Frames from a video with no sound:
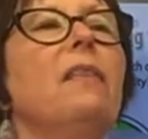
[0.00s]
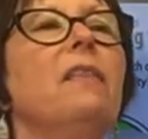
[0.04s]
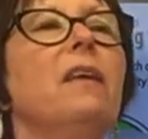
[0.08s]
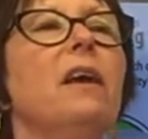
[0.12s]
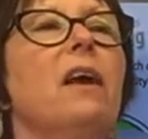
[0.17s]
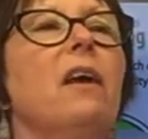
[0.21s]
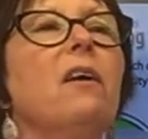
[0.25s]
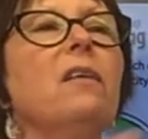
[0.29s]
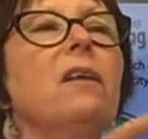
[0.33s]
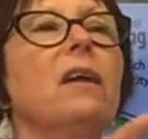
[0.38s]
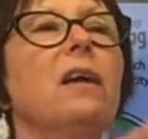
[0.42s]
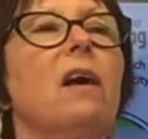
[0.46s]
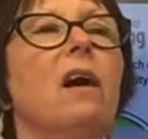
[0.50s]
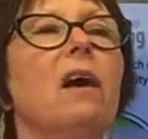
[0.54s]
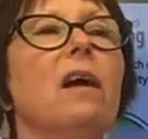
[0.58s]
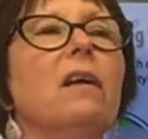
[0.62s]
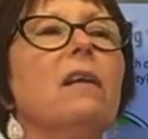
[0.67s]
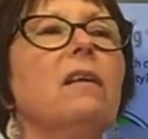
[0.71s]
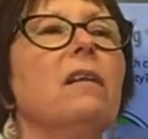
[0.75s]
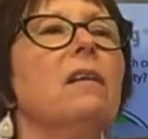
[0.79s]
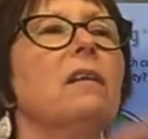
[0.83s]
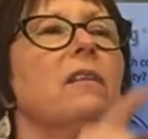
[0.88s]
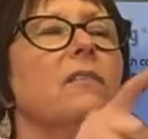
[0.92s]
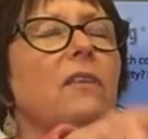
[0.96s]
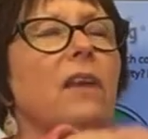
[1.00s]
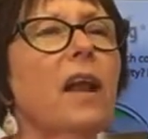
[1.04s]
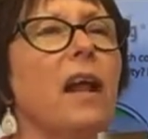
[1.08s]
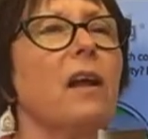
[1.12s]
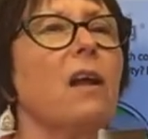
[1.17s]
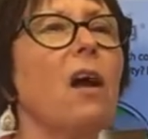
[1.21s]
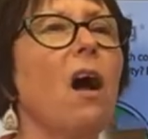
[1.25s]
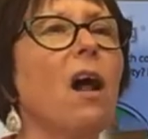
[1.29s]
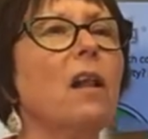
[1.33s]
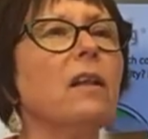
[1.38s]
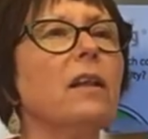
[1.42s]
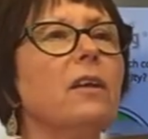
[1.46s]
I think I already, did
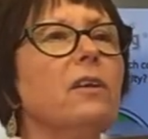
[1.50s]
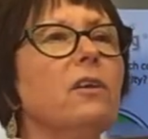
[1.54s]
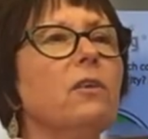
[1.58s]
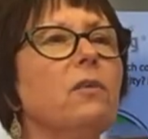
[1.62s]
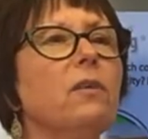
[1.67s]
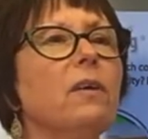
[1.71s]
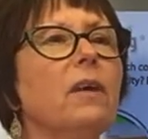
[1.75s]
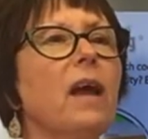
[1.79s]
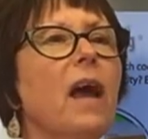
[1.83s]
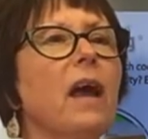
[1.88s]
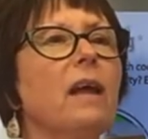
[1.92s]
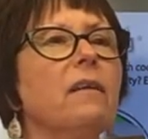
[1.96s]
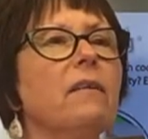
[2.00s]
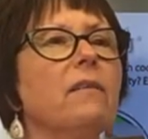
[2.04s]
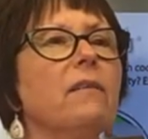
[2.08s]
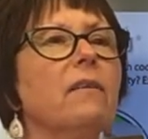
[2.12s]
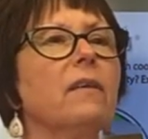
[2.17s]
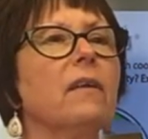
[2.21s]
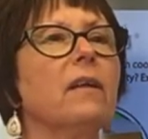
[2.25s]
I call on you yet?